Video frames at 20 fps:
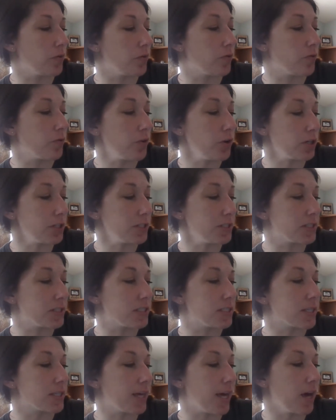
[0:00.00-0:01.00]

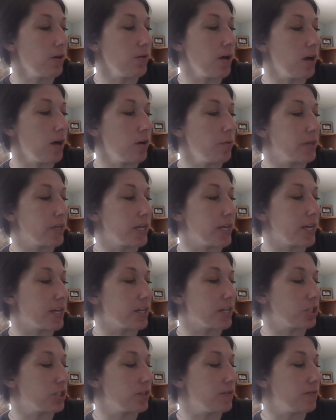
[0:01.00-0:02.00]
First, count how many
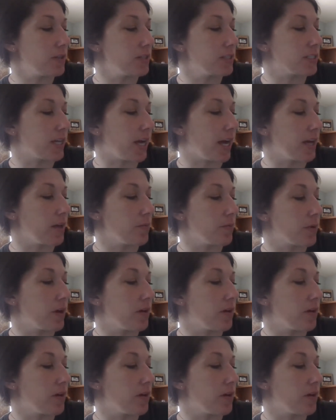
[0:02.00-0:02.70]
each of the type